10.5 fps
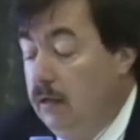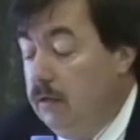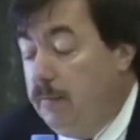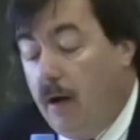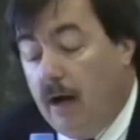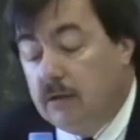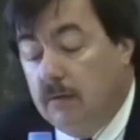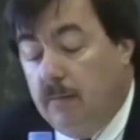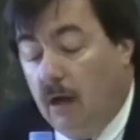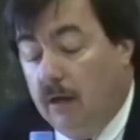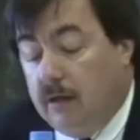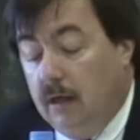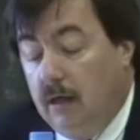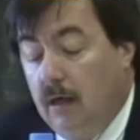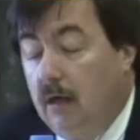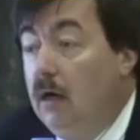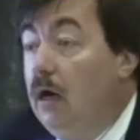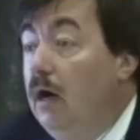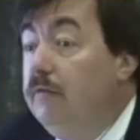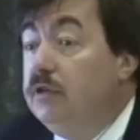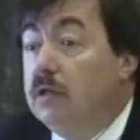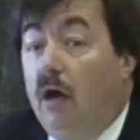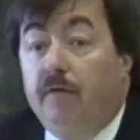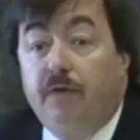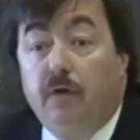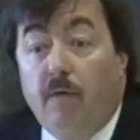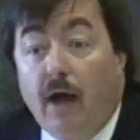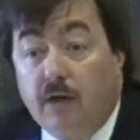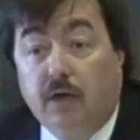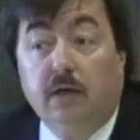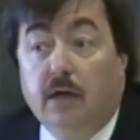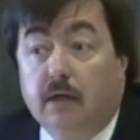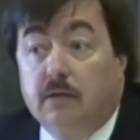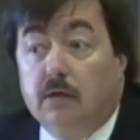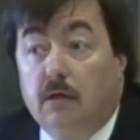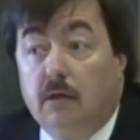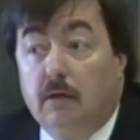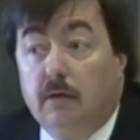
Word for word: the possibility of self-directedness.